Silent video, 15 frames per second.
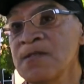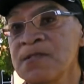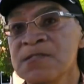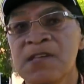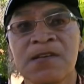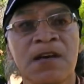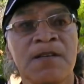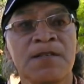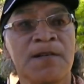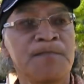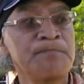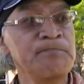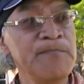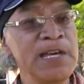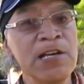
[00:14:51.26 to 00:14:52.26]
The
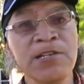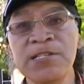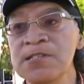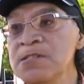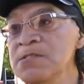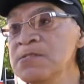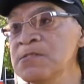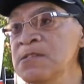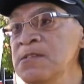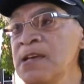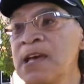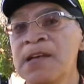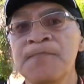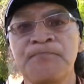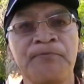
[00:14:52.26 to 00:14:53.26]
millions
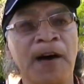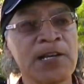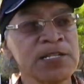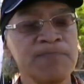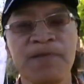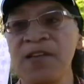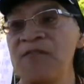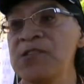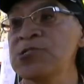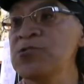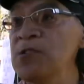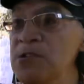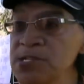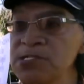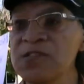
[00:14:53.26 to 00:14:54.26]
and possibly even
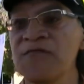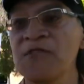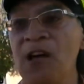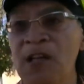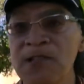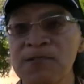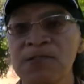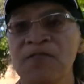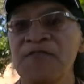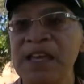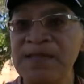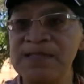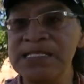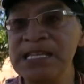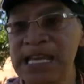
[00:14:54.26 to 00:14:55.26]
trillions of dollars of
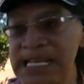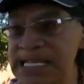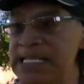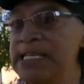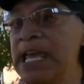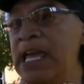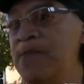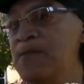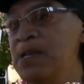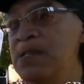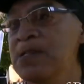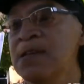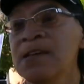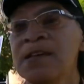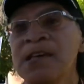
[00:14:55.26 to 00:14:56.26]
Indian gaming
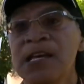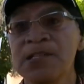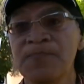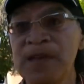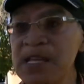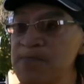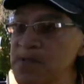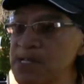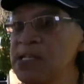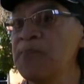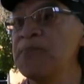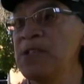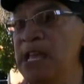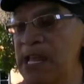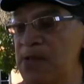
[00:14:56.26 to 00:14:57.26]
is being
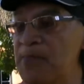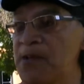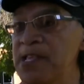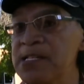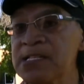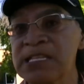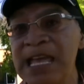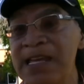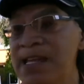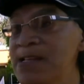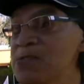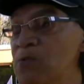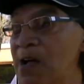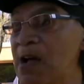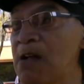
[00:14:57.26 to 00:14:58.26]
manipulated by the state
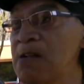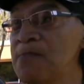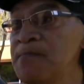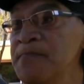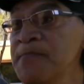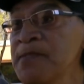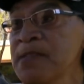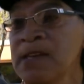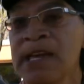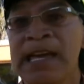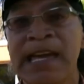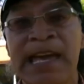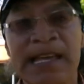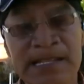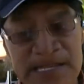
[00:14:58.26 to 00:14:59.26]
as well.
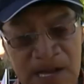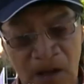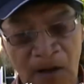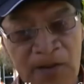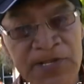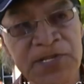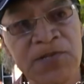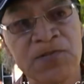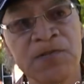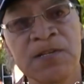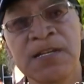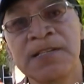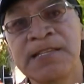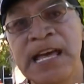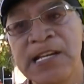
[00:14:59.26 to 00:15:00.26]
And also,
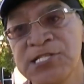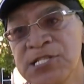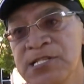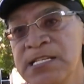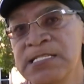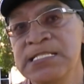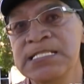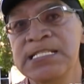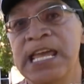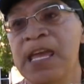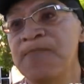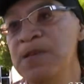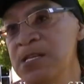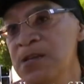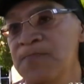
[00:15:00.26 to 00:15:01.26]
National Indian
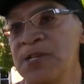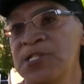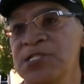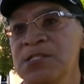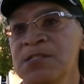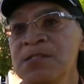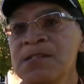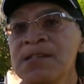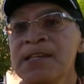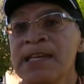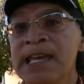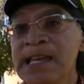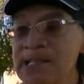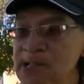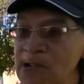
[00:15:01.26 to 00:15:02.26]
Gaming Commission, in